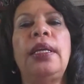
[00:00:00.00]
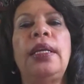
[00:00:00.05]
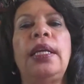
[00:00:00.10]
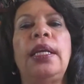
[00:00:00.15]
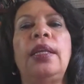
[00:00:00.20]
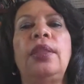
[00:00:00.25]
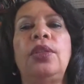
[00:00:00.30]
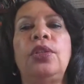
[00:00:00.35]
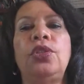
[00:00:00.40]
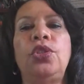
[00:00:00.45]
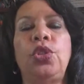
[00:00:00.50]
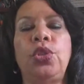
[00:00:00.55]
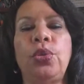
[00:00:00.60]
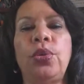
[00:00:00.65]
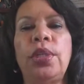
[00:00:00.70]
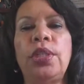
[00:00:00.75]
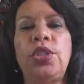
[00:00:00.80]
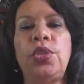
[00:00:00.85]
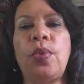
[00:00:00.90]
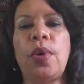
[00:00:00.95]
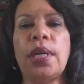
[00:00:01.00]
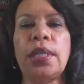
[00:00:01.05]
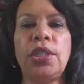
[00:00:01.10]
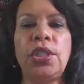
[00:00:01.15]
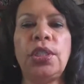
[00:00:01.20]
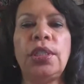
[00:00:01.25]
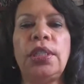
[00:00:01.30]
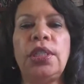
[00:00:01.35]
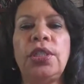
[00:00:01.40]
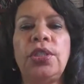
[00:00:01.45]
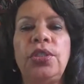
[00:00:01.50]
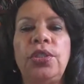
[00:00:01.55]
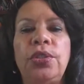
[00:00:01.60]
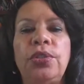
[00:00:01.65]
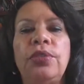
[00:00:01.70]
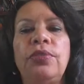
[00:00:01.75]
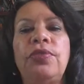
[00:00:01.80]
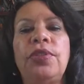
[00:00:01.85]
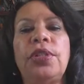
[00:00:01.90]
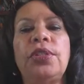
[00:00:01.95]
and the George Washington
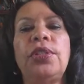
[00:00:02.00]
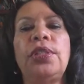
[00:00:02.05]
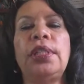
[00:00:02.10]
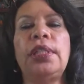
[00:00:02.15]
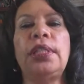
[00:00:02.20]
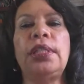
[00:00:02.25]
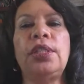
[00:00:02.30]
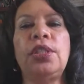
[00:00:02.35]
University